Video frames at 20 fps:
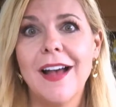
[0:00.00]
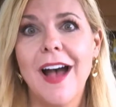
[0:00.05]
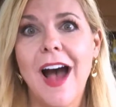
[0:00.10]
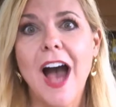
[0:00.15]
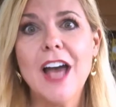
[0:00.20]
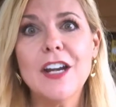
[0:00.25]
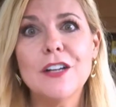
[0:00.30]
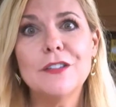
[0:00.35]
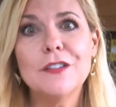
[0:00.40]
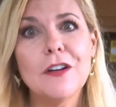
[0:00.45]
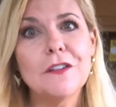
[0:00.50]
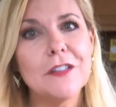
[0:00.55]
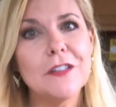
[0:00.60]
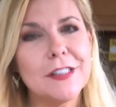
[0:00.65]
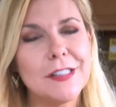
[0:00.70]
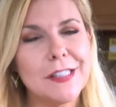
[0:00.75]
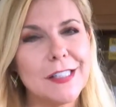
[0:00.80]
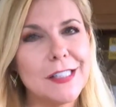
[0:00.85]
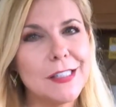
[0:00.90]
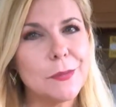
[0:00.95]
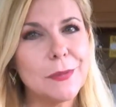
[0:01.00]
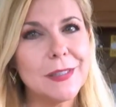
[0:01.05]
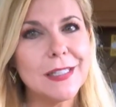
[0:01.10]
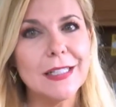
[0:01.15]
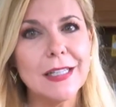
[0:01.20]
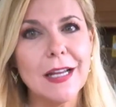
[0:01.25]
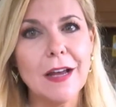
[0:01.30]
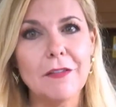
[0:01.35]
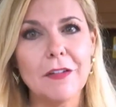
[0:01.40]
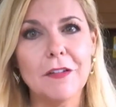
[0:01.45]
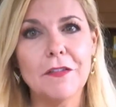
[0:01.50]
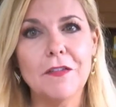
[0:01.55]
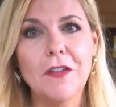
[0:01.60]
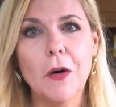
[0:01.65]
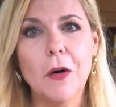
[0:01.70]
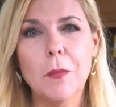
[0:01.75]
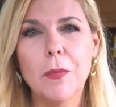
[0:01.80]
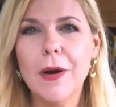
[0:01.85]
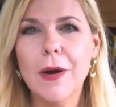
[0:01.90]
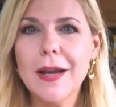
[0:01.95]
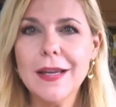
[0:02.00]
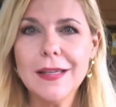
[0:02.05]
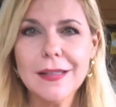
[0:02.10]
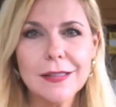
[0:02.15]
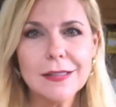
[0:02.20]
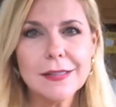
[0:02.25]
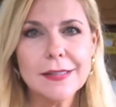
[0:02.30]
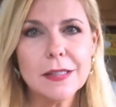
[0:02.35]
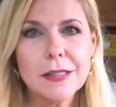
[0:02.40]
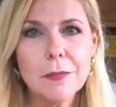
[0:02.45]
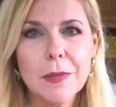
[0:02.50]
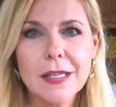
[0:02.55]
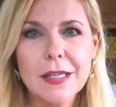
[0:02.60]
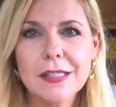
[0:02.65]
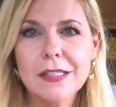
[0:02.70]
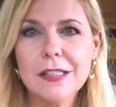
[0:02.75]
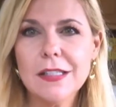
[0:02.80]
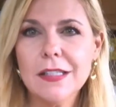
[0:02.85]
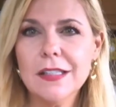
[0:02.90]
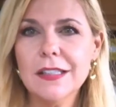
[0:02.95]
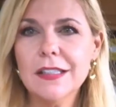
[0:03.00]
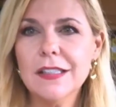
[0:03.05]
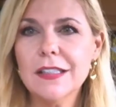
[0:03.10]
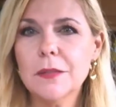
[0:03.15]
I don't know if it's because we didn't have a fall break this semester,